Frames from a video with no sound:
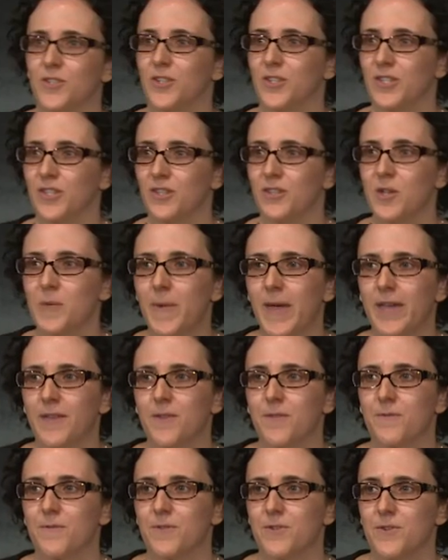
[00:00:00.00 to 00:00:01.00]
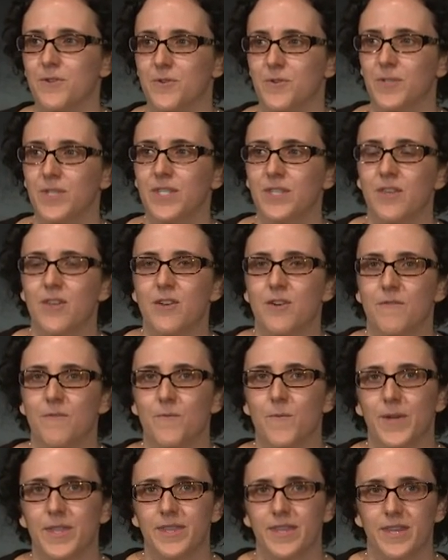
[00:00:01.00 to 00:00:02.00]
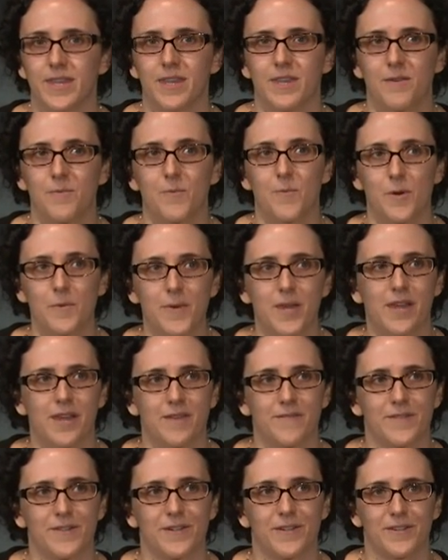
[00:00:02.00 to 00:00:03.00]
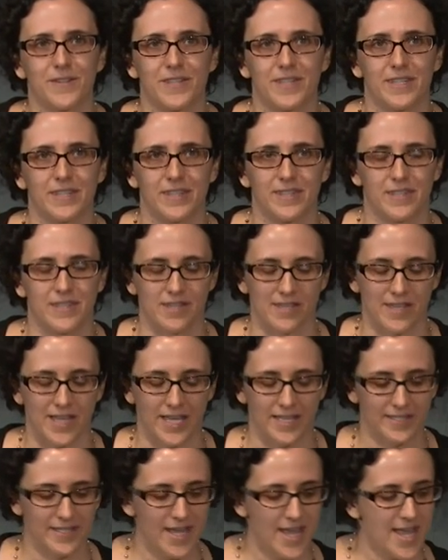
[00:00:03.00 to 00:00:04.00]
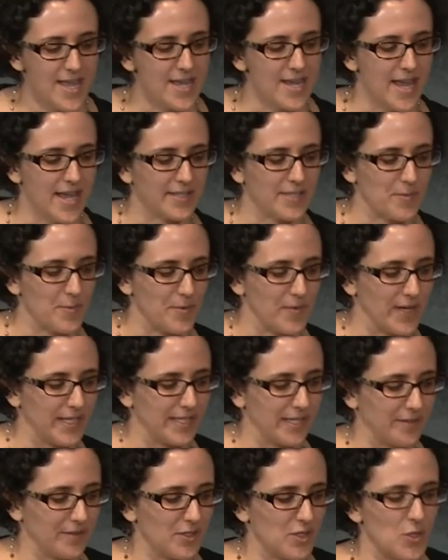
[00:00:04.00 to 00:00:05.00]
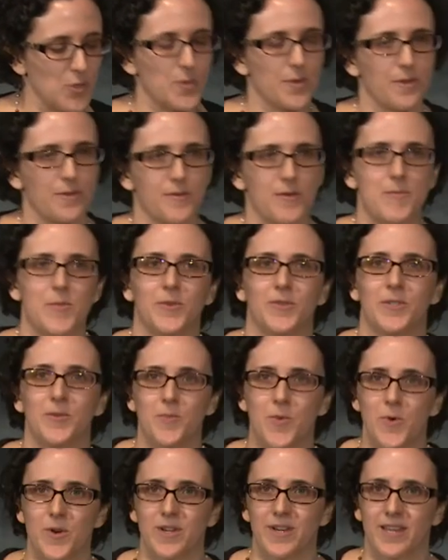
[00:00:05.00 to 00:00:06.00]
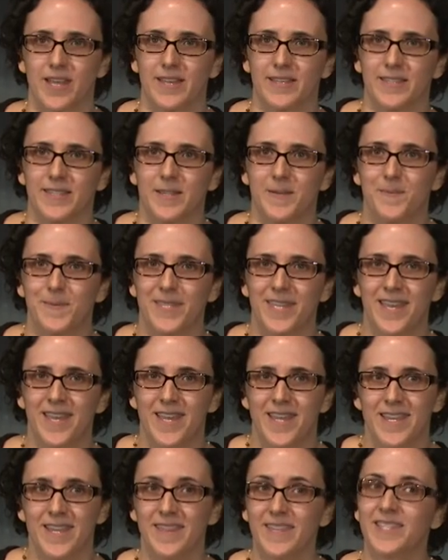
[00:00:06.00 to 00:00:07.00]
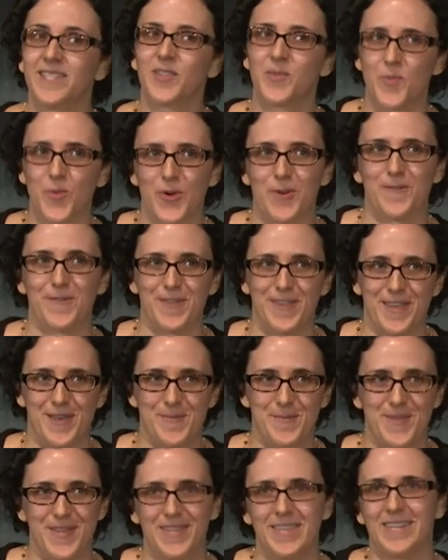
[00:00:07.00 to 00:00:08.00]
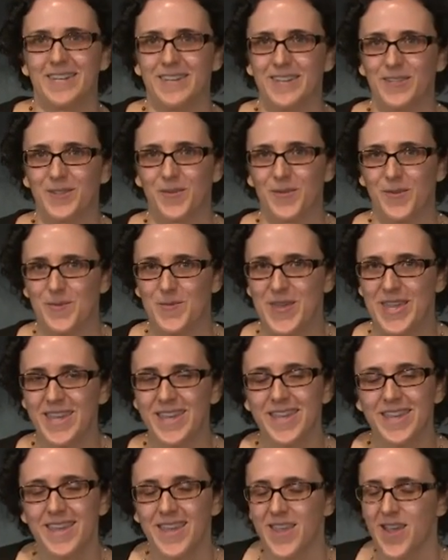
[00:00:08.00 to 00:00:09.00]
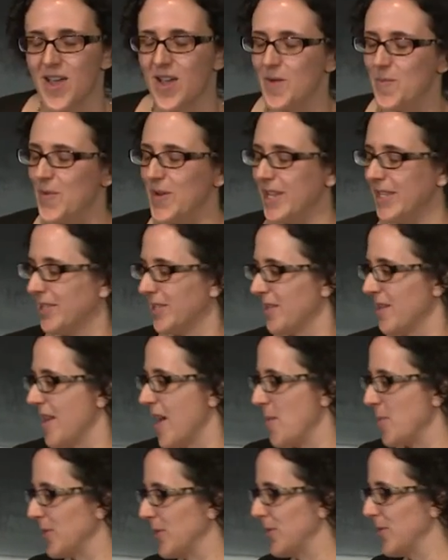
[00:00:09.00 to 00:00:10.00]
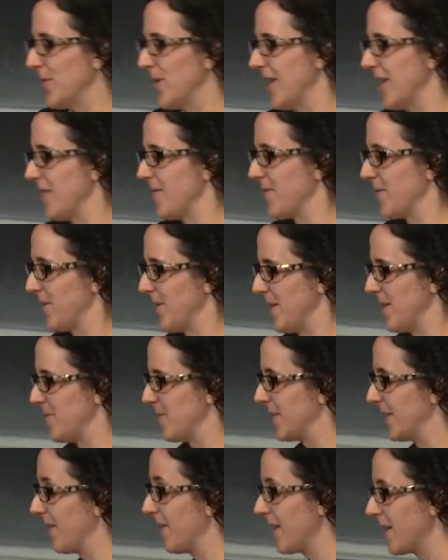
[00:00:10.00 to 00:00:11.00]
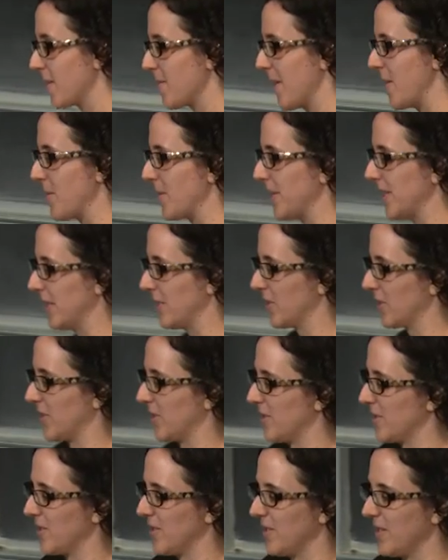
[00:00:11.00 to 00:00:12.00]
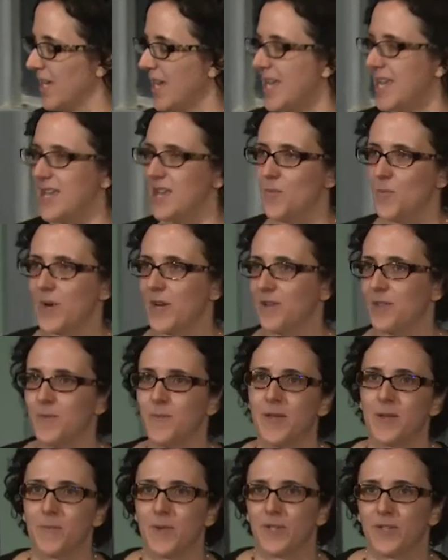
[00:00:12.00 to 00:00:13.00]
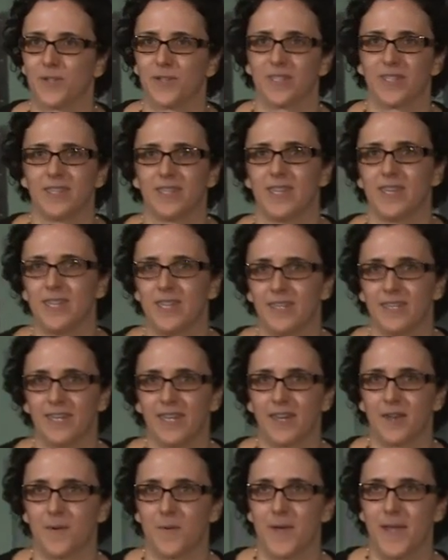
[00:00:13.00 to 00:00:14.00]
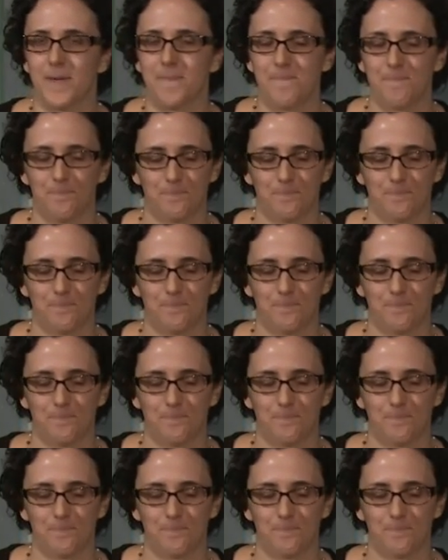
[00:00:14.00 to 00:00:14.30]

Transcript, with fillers: just to look back through their notes of what, they, what we covered during the, the, class and ask them to write down the two or three most important concepts. And this is more for them than it is for me, um, but it's an opportunity for them to think about what they just learned and what are the big pictures that they need to take away.